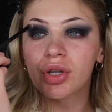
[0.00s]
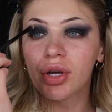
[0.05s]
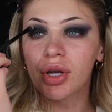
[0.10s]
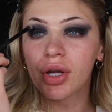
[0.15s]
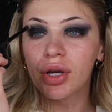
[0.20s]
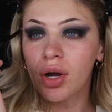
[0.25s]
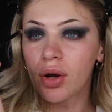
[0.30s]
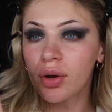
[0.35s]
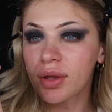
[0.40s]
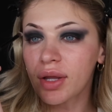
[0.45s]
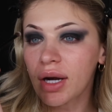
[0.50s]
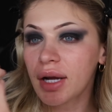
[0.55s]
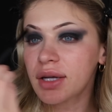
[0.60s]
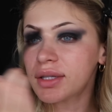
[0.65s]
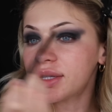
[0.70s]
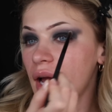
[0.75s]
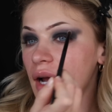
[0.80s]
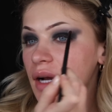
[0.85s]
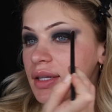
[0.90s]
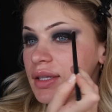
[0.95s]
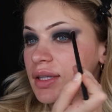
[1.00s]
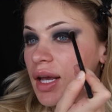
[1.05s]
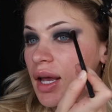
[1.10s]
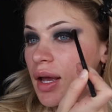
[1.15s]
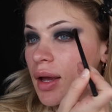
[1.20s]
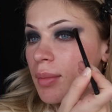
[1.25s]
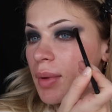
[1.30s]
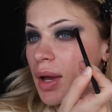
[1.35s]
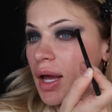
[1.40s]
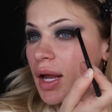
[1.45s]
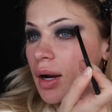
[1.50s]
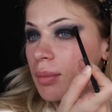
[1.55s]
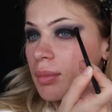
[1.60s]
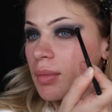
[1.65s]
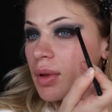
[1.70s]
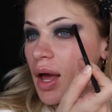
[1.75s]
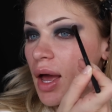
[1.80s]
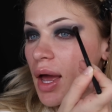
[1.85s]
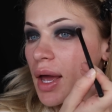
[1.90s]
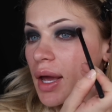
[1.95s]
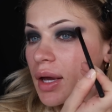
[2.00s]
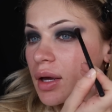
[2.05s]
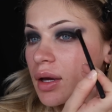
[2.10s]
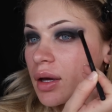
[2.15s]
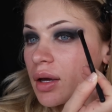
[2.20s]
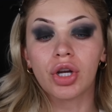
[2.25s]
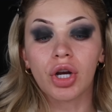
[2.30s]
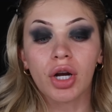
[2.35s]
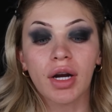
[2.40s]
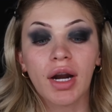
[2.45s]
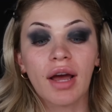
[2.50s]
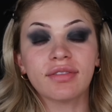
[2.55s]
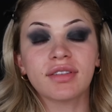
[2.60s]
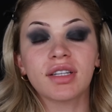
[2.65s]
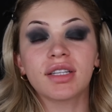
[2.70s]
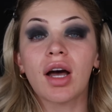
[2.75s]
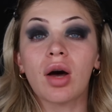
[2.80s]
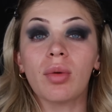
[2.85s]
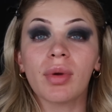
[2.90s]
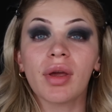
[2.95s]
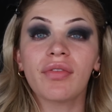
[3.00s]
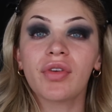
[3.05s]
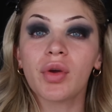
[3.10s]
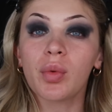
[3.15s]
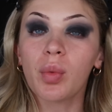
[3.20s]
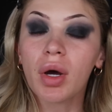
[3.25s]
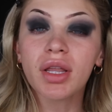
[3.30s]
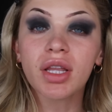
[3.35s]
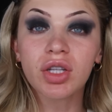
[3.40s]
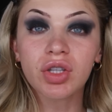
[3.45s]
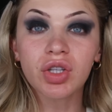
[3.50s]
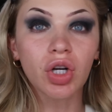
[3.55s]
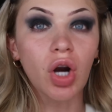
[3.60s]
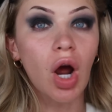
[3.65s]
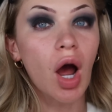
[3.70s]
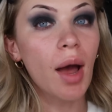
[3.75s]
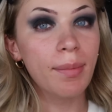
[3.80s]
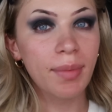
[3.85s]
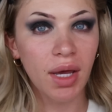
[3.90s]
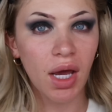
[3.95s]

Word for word: So, you know, then I text him and I'm like, you're gonna have to tell me if you want this or not,